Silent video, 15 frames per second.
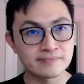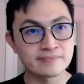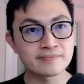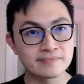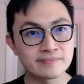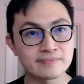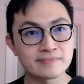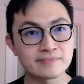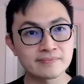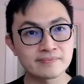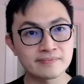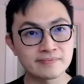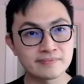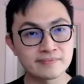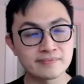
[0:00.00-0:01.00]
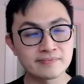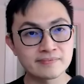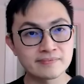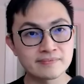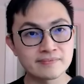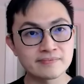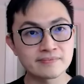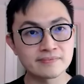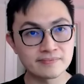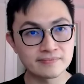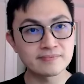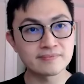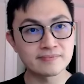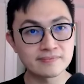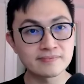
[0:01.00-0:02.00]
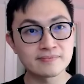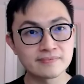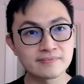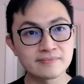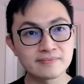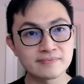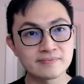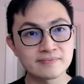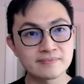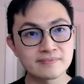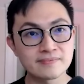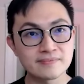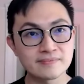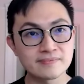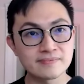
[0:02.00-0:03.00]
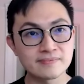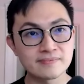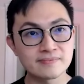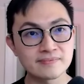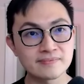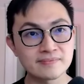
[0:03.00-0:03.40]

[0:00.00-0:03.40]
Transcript: This person isn't speaking.